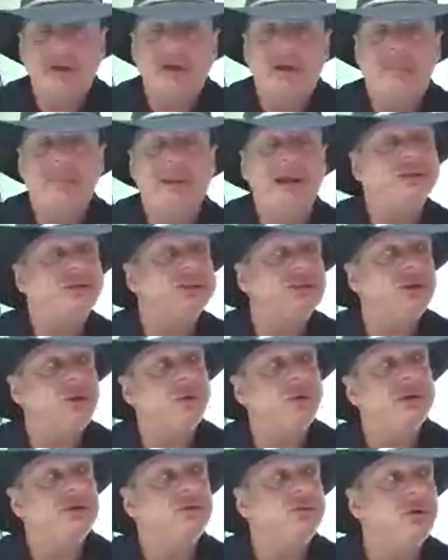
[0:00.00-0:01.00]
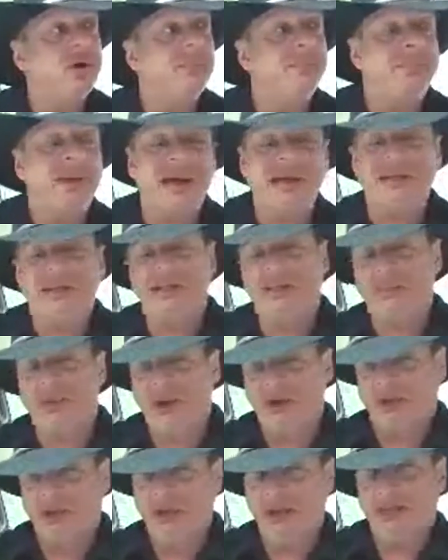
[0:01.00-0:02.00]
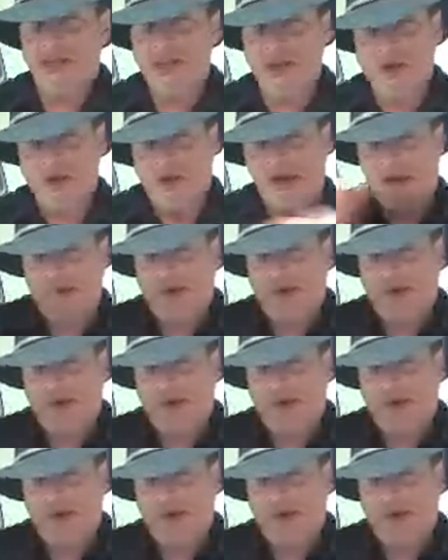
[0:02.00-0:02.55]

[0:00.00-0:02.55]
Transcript: Imagine going to a basketball game all